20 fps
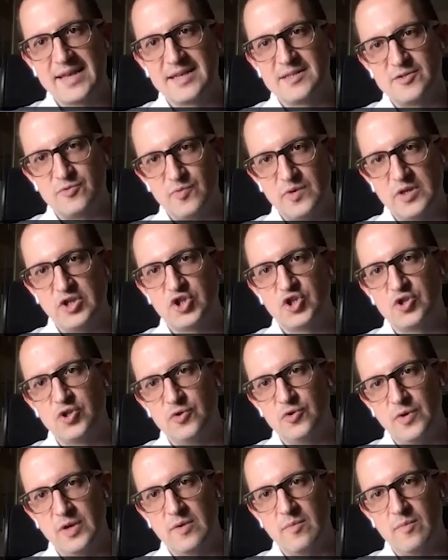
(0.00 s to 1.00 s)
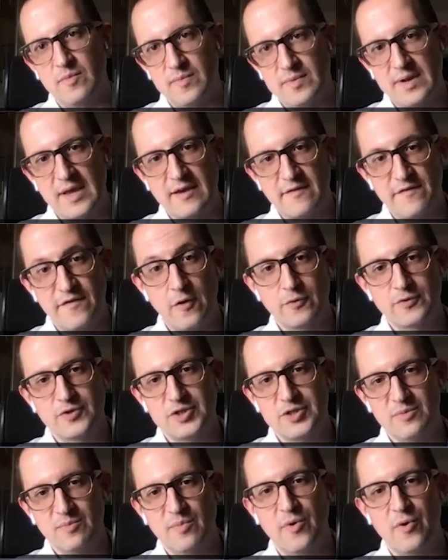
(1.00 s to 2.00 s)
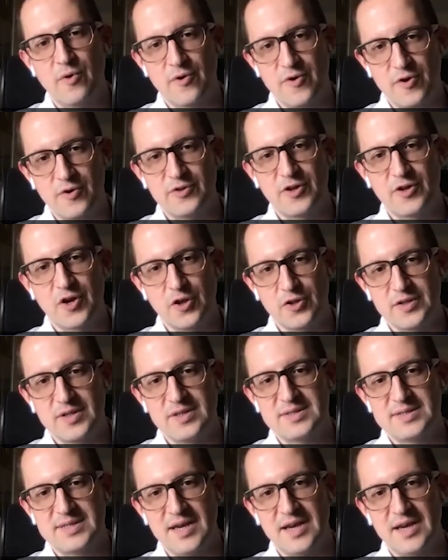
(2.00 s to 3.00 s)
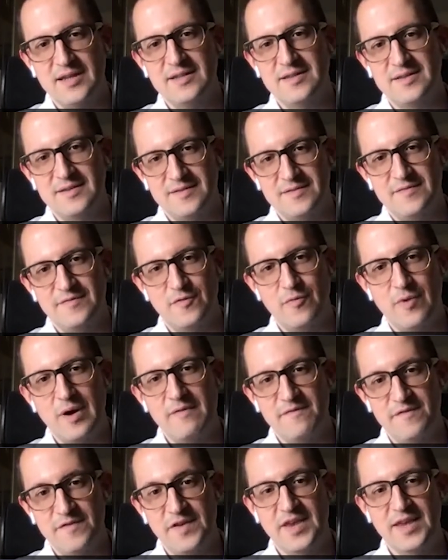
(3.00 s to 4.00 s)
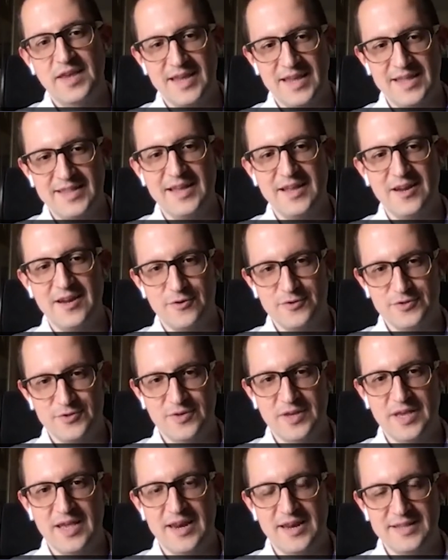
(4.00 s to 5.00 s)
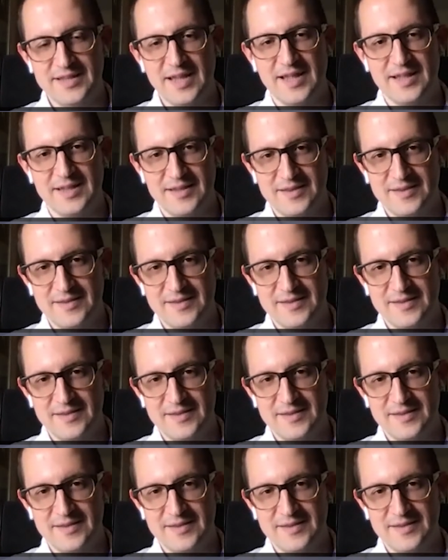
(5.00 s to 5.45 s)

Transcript: a switch, focusing more on the content side for one thing, and then also getting that